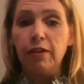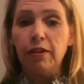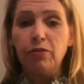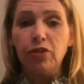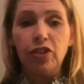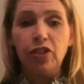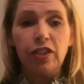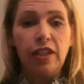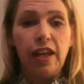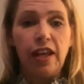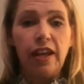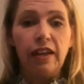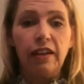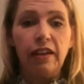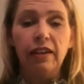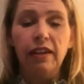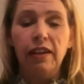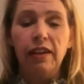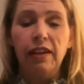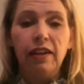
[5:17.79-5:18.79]
I'm just
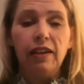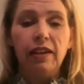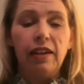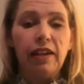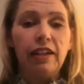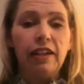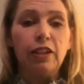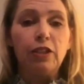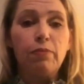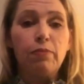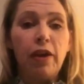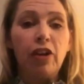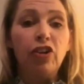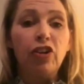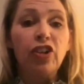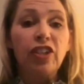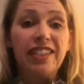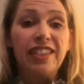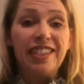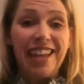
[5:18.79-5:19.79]
saying it's
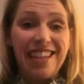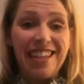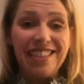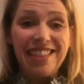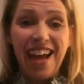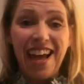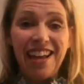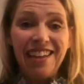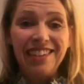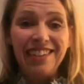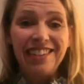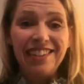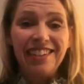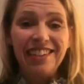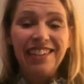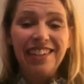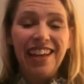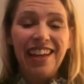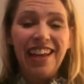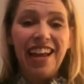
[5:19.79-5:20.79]
better to say less